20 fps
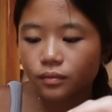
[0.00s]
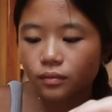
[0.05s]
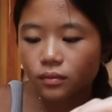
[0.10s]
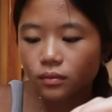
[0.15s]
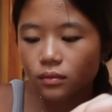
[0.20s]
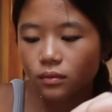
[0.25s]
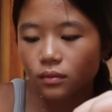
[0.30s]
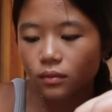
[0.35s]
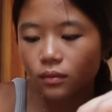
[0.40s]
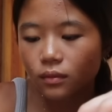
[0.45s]

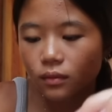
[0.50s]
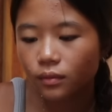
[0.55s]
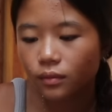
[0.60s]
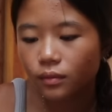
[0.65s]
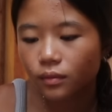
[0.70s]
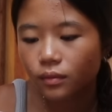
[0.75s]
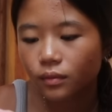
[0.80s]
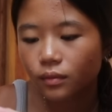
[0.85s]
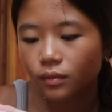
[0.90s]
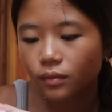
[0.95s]

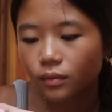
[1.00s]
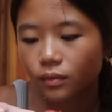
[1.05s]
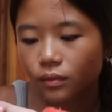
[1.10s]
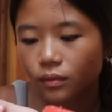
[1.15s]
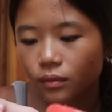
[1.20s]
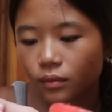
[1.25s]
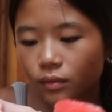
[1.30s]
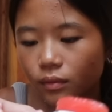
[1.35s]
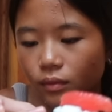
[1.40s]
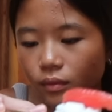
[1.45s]

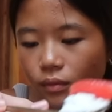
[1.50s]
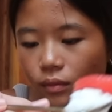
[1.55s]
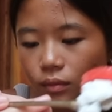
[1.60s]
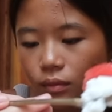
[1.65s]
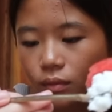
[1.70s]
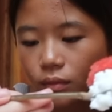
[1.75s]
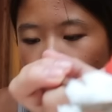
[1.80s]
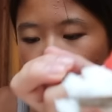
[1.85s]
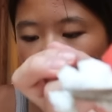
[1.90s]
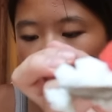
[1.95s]

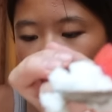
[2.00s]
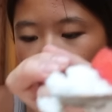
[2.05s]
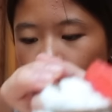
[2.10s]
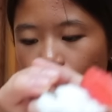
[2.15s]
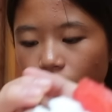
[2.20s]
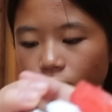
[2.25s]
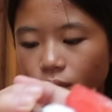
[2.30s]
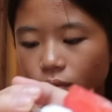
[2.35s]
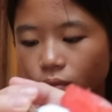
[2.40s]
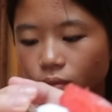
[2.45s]

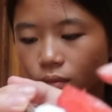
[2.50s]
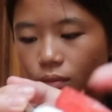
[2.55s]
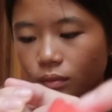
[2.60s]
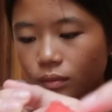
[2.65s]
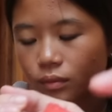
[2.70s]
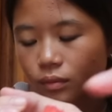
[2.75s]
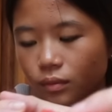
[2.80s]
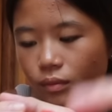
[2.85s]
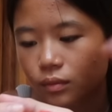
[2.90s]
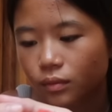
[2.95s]

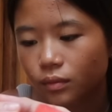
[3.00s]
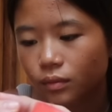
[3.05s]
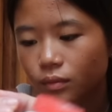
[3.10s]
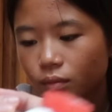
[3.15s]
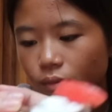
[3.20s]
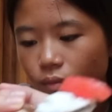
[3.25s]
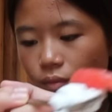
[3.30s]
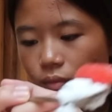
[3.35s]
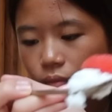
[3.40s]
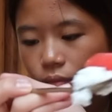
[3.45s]

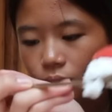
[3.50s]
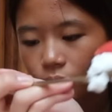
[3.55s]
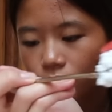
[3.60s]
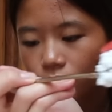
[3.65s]
No words are spoken by the person on screen.